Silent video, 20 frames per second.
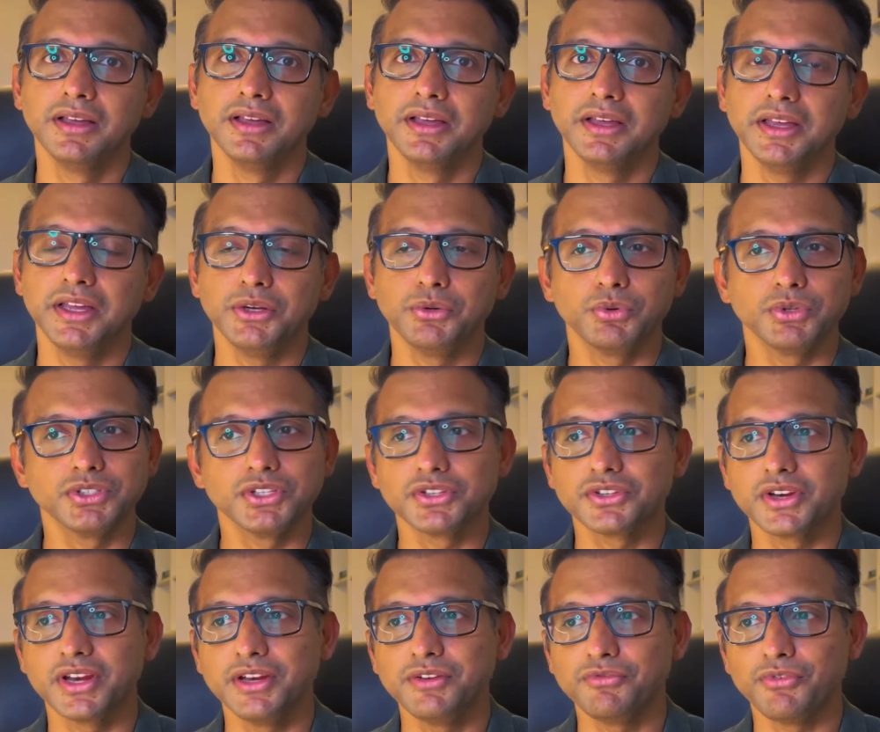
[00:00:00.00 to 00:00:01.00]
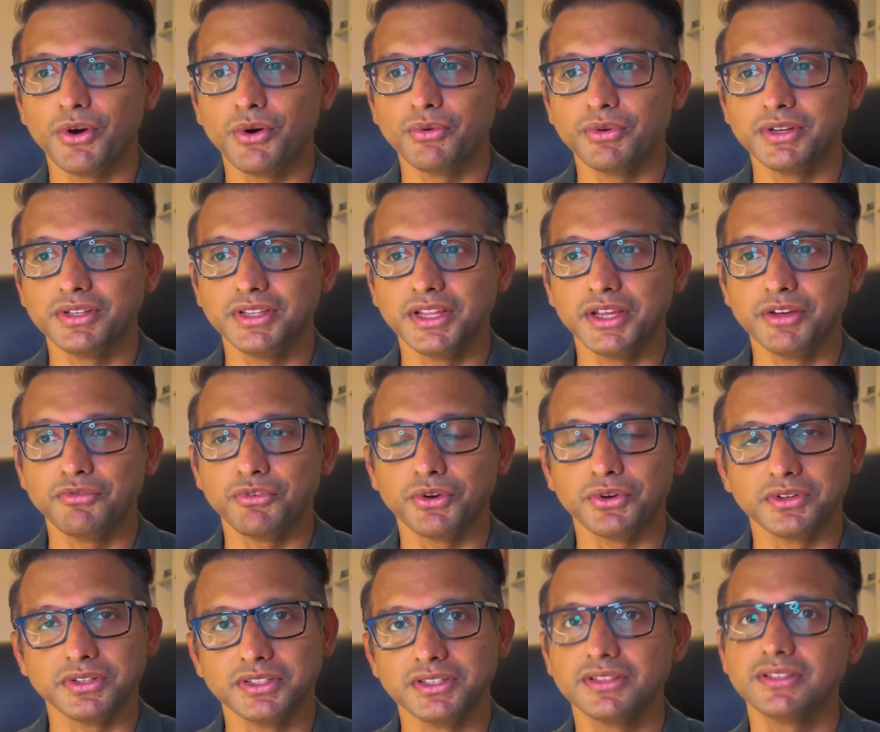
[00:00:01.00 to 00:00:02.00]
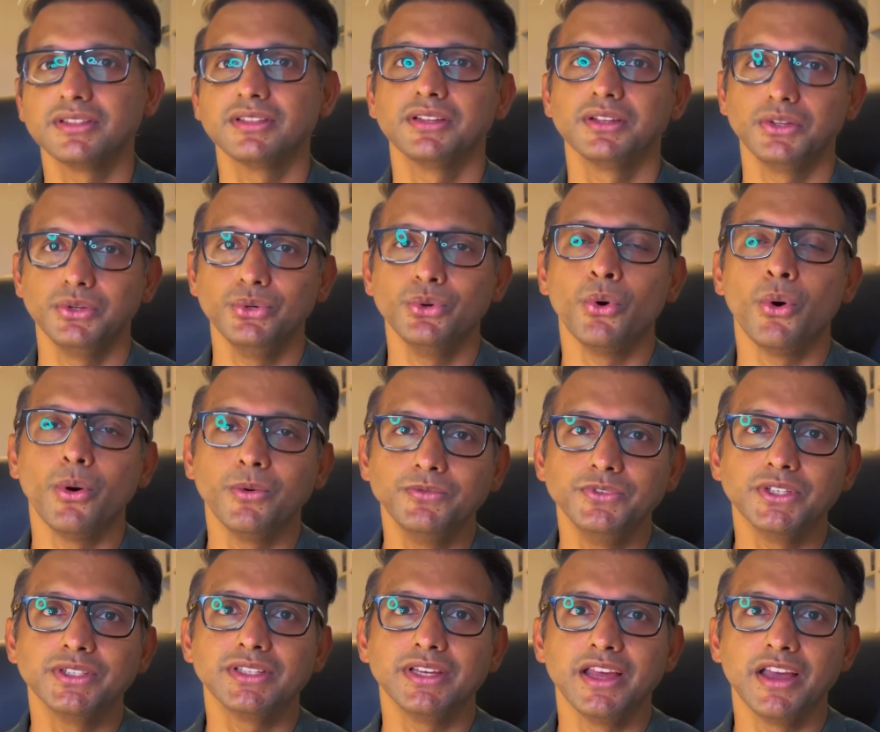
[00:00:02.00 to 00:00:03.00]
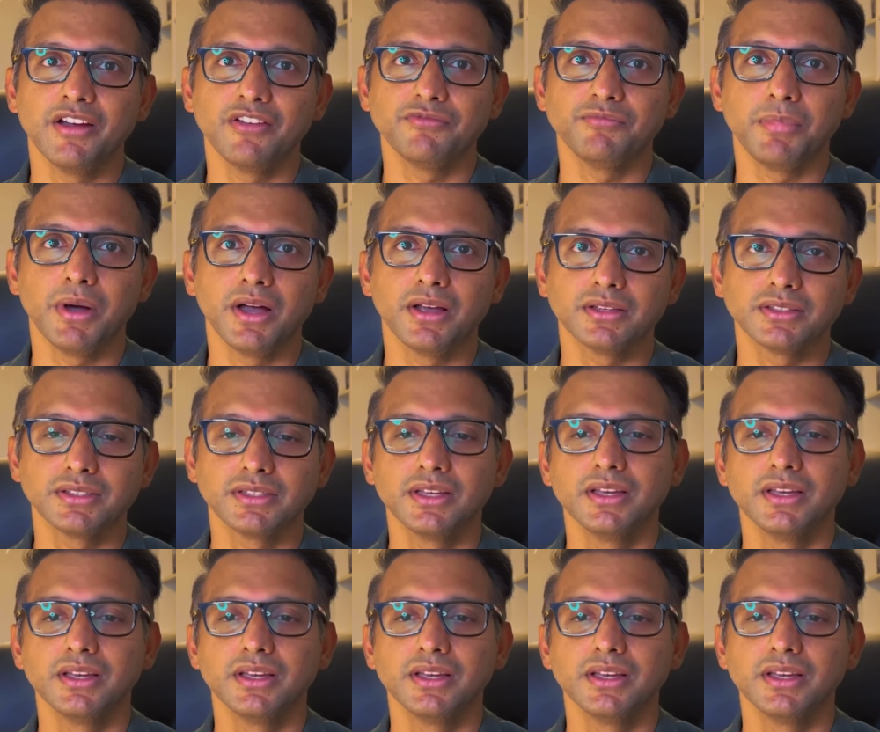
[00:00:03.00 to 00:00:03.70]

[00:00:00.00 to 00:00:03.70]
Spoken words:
It was a straightforward thing for us. You obviously have passed.